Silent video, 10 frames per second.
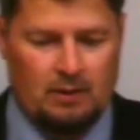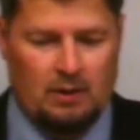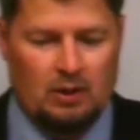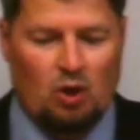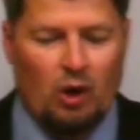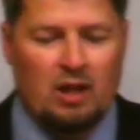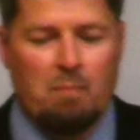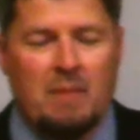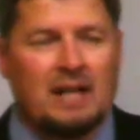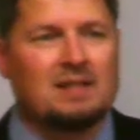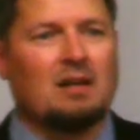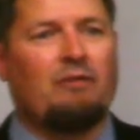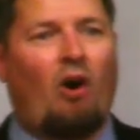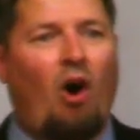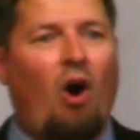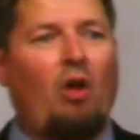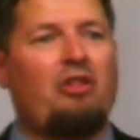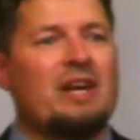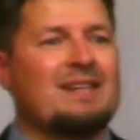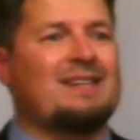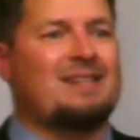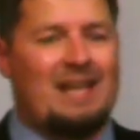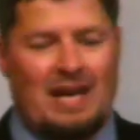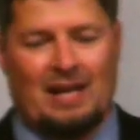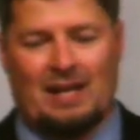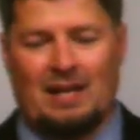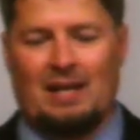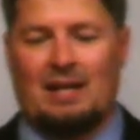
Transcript: So, in the midst of all this sin,